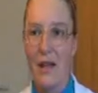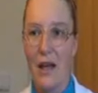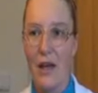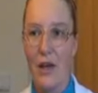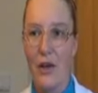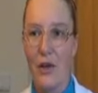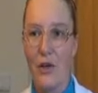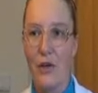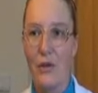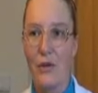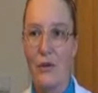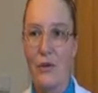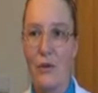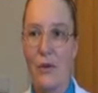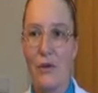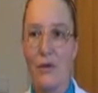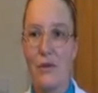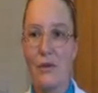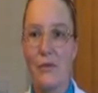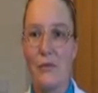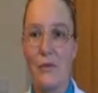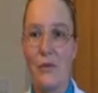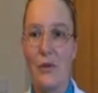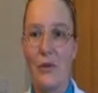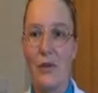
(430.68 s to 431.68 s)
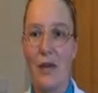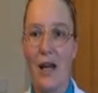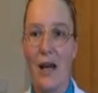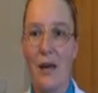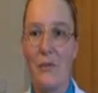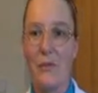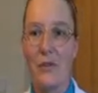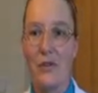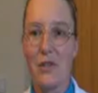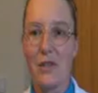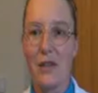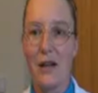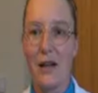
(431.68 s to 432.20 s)
They could cause more
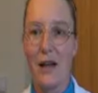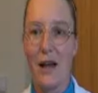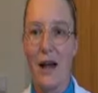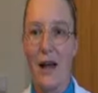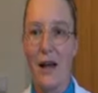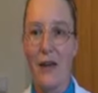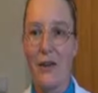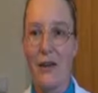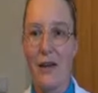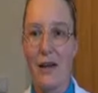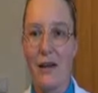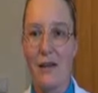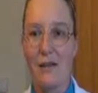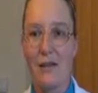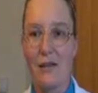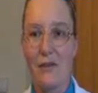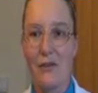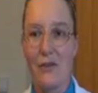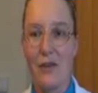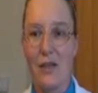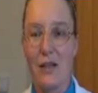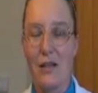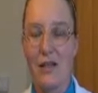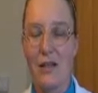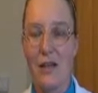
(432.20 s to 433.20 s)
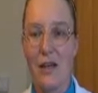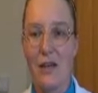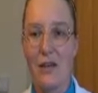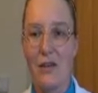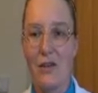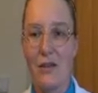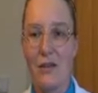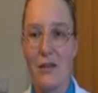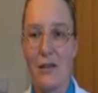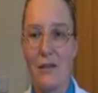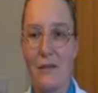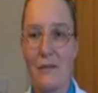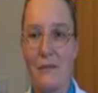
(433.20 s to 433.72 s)
damage than ionizing
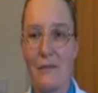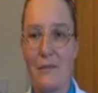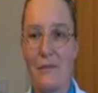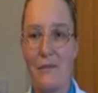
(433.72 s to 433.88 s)
radiation.